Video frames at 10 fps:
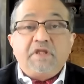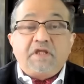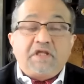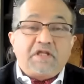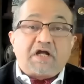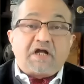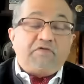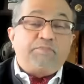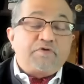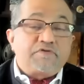And I
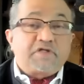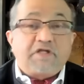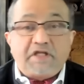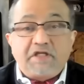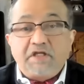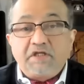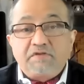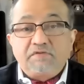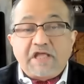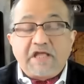will post a link
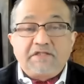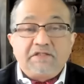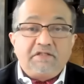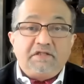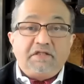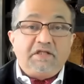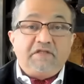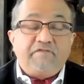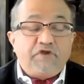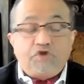to that in
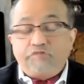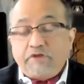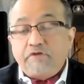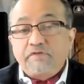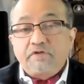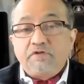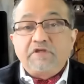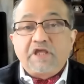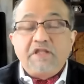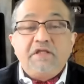the video below, so you
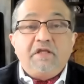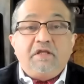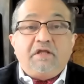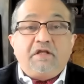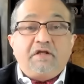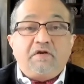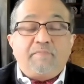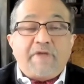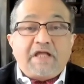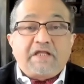can go
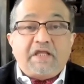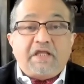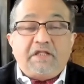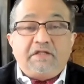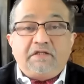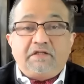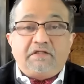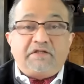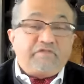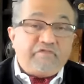back and
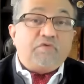uh, review